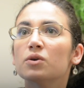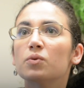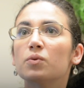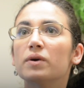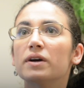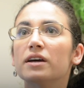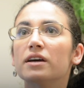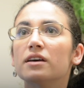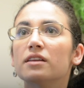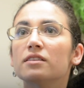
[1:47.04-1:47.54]

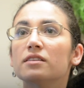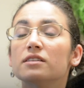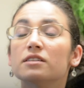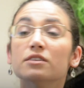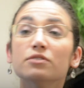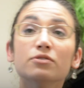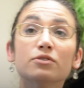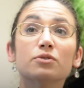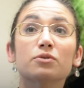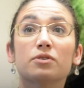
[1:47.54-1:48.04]
with a
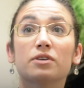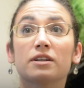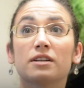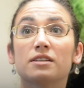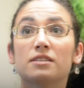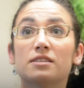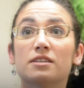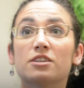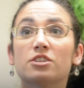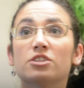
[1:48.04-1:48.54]
different
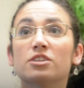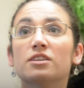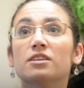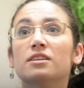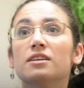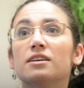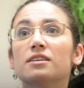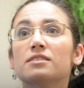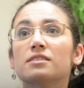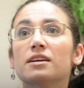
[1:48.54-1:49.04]
organization,
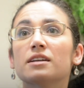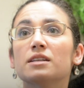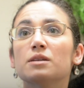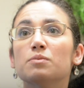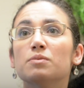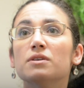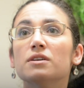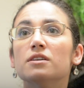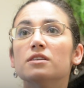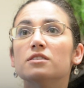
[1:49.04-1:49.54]

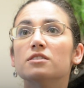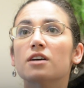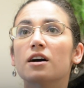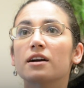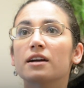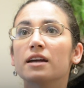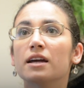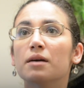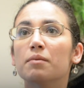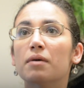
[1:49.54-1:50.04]
SIDP,
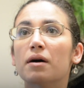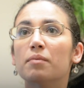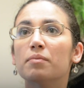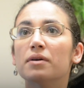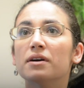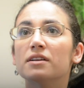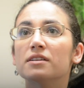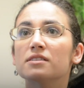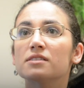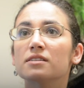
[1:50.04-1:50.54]
talking about
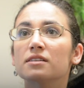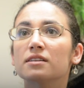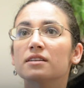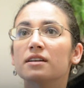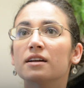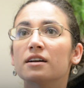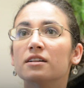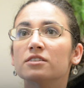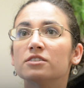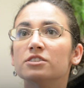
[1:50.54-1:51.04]
penicillin
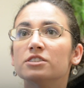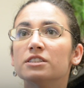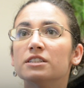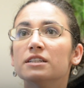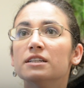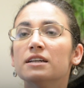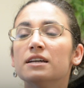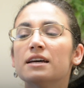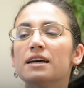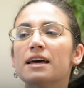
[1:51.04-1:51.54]
allergy,